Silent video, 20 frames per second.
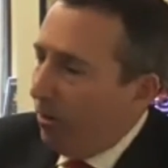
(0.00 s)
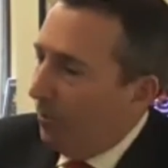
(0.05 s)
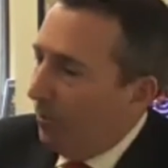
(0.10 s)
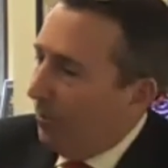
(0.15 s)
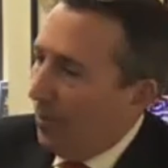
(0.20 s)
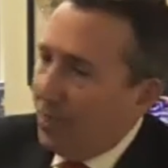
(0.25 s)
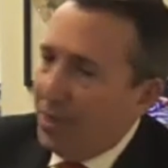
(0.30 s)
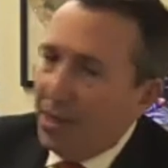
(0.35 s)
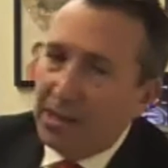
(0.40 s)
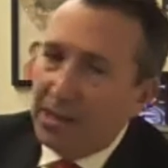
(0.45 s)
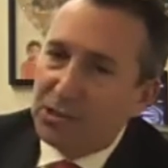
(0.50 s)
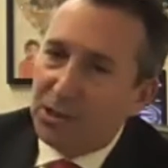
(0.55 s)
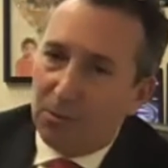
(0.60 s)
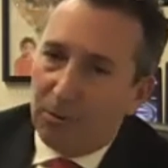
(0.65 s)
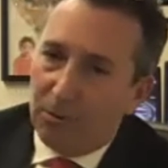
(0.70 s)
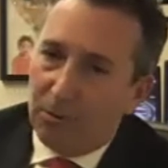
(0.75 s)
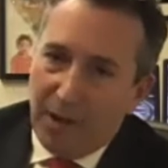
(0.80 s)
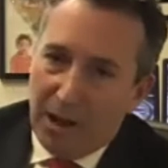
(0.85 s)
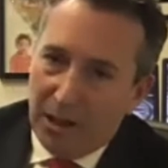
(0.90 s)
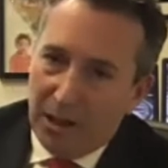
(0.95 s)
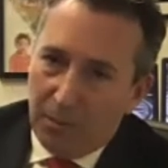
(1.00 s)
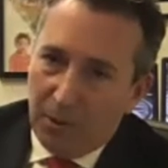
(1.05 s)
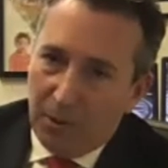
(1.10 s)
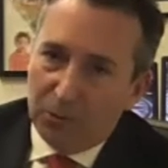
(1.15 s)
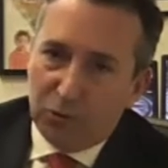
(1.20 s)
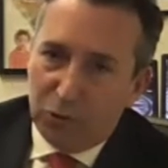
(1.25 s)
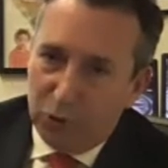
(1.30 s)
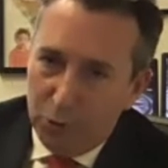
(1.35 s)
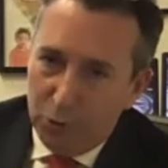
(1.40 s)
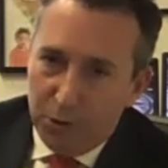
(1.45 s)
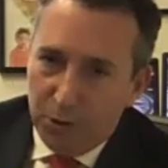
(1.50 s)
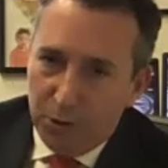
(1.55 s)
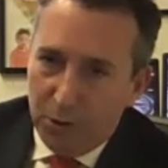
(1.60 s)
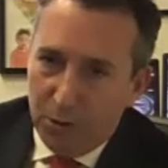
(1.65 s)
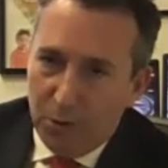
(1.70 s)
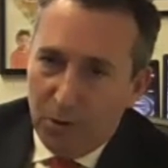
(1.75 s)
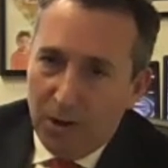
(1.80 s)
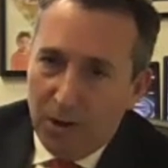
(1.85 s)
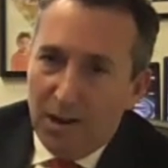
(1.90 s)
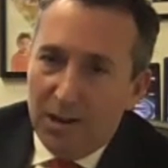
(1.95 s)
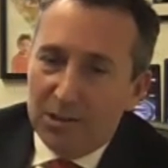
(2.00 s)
of the things that are available to you,